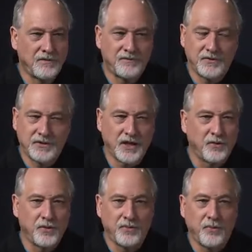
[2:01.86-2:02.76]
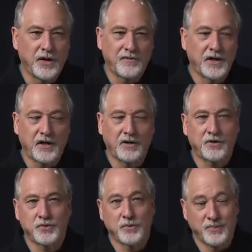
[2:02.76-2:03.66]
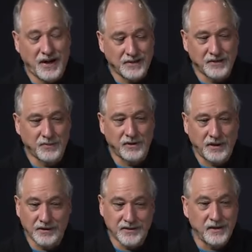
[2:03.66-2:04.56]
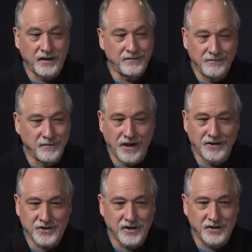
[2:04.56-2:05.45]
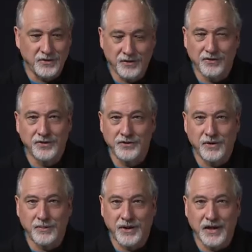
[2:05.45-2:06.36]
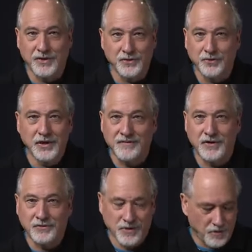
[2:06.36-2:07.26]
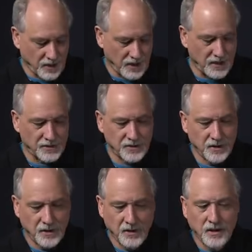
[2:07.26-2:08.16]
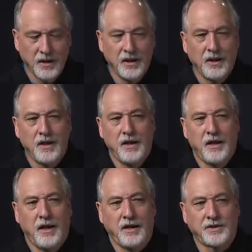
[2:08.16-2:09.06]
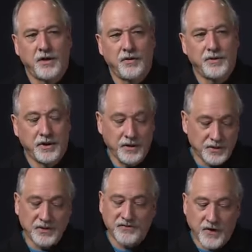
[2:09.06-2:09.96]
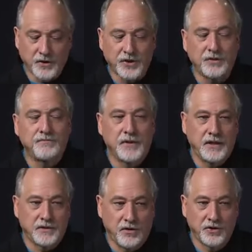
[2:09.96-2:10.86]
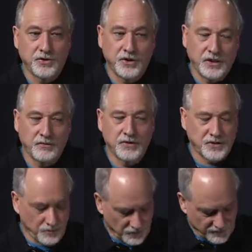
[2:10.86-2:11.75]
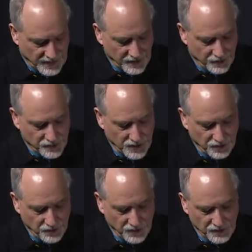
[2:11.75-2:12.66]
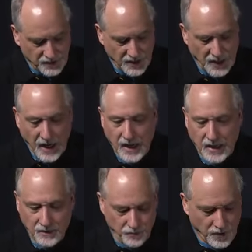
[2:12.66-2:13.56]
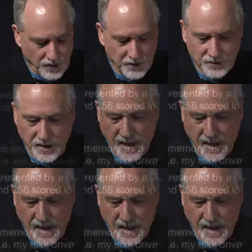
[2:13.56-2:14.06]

of dealt with whatever characters were possible. Like I said, when I started, you could only do uppercase. You couldn't even do lowercase. And so there is this function, as long as you're dealing with simple values, that you can say, hey, what is the